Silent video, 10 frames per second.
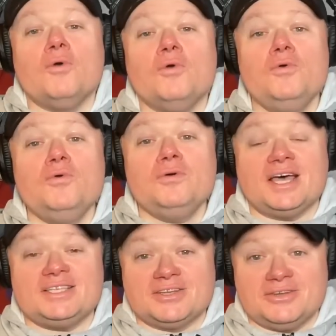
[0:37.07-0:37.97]
Ooh,
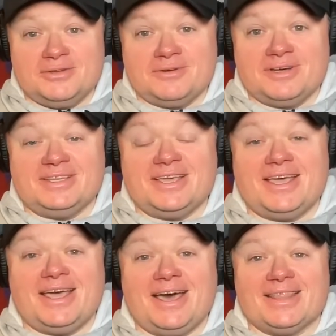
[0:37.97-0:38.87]
that's a good one.
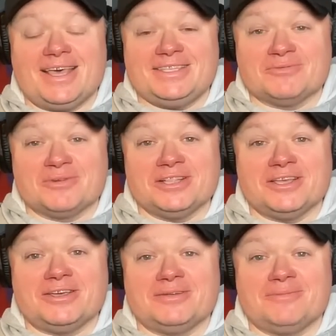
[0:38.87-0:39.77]
Yeah, that's a
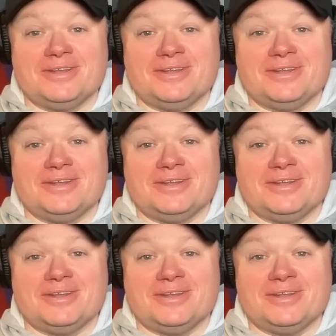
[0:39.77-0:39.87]
really good one.